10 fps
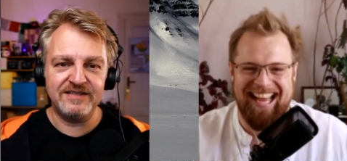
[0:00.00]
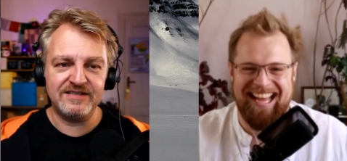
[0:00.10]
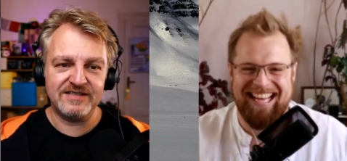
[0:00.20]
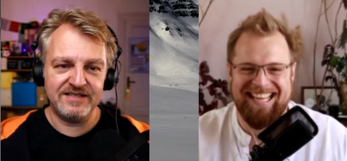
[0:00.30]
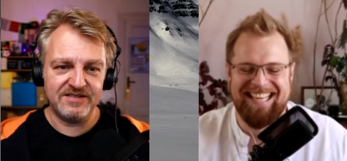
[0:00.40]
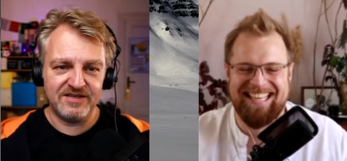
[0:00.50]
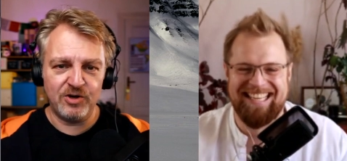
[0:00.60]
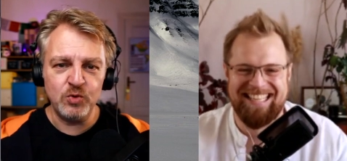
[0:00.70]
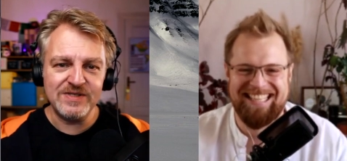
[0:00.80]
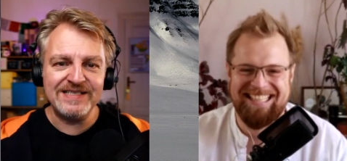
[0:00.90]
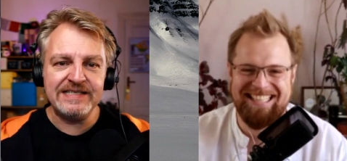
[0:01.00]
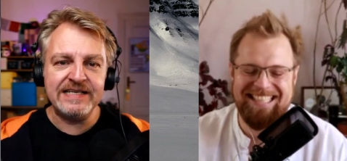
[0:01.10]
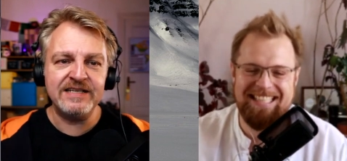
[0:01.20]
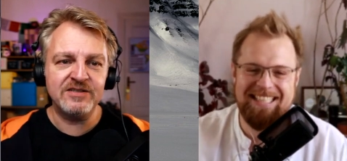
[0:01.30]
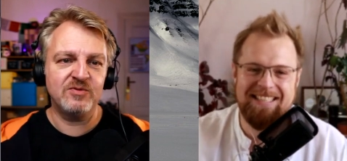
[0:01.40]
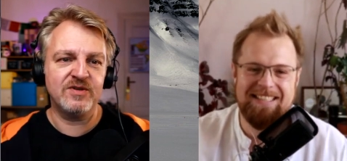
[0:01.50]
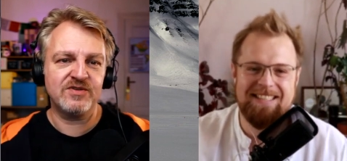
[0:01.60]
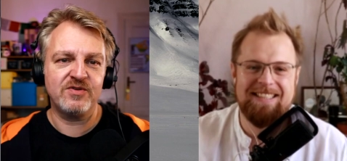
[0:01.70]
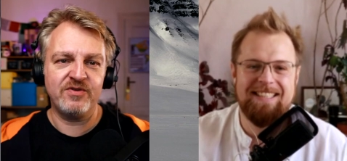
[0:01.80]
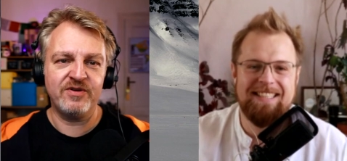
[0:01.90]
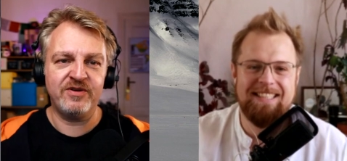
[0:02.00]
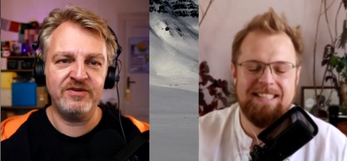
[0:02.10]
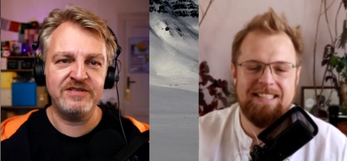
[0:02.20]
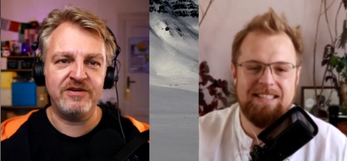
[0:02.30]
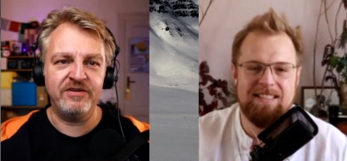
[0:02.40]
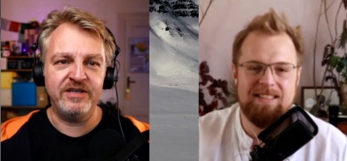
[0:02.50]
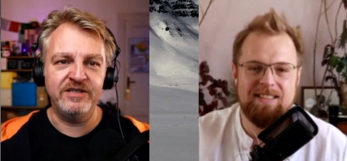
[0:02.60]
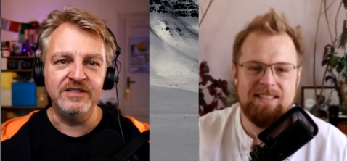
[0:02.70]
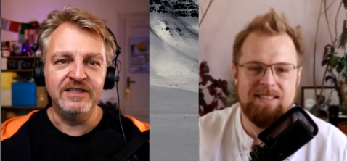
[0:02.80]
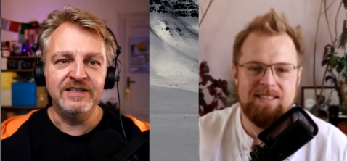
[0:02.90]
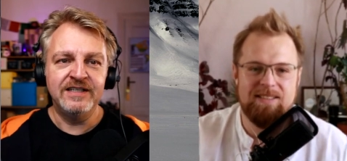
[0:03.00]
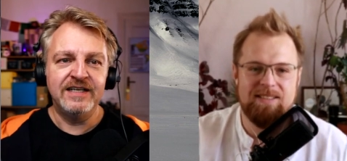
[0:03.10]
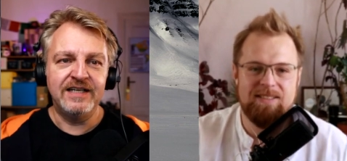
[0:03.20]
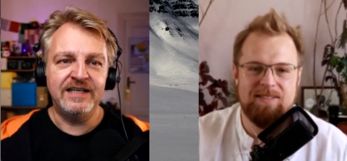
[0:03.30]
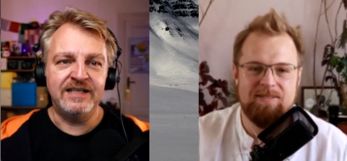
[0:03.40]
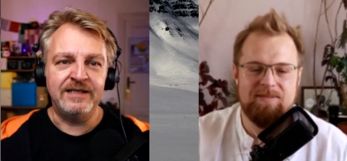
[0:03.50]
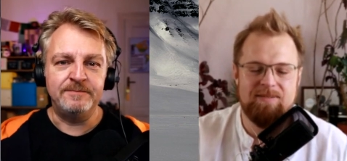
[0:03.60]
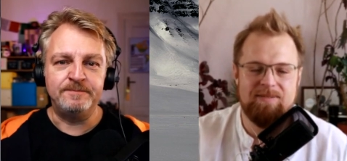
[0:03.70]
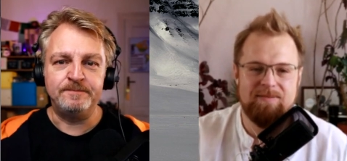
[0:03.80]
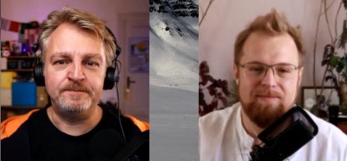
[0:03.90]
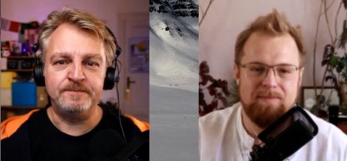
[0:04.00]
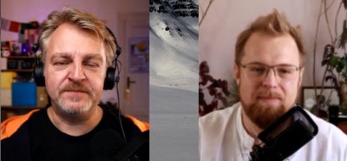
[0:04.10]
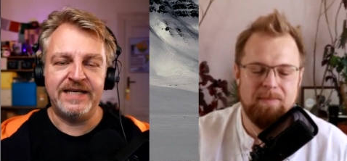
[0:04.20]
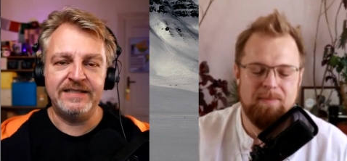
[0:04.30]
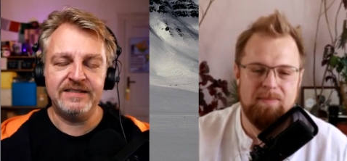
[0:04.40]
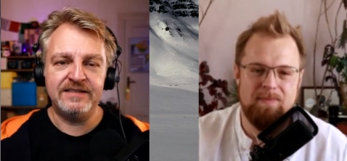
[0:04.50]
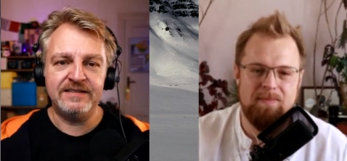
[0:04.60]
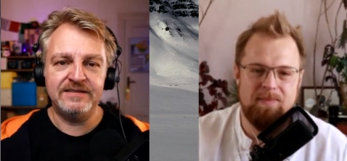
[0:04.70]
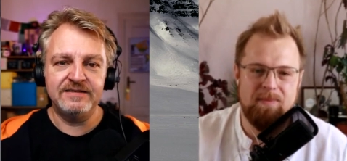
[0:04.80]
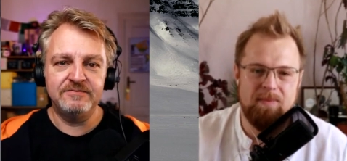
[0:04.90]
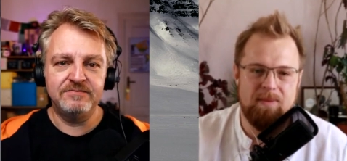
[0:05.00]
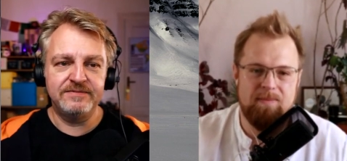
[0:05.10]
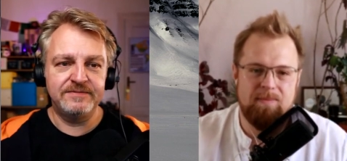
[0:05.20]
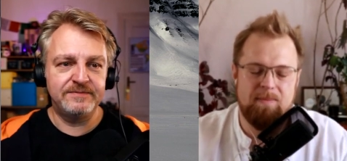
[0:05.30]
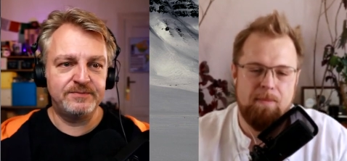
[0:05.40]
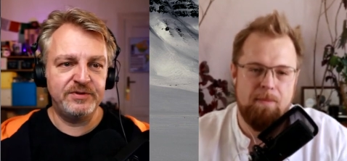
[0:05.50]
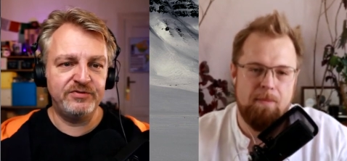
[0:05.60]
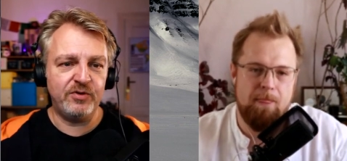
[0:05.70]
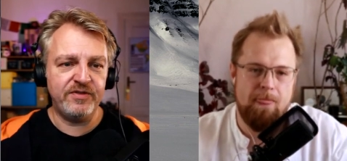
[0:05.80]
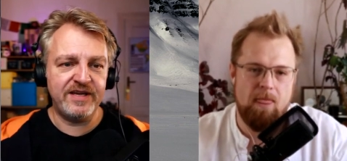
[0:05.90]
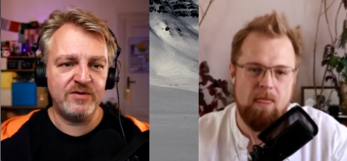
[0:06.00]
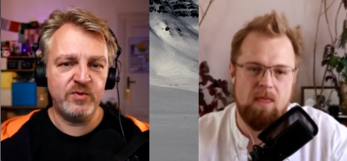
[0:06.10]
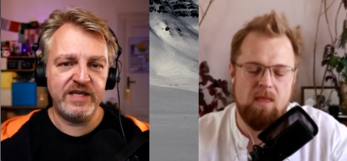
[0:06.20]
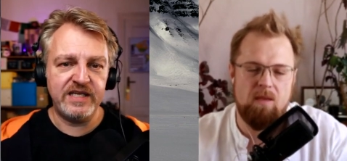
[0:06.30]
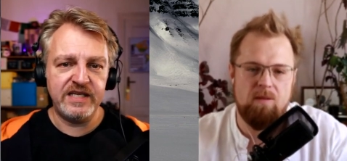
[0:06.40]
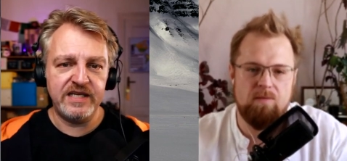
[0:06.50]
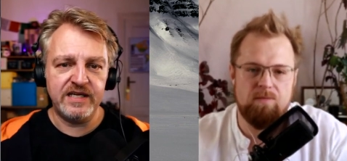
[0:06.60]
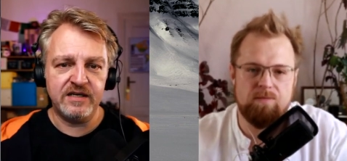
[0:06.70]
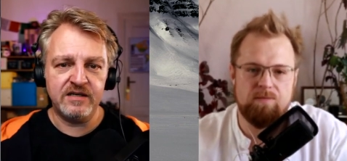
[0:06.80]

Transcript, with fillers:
Speaker 1: it's it's closely linked to what's going on down here. Um, and uh, before that, we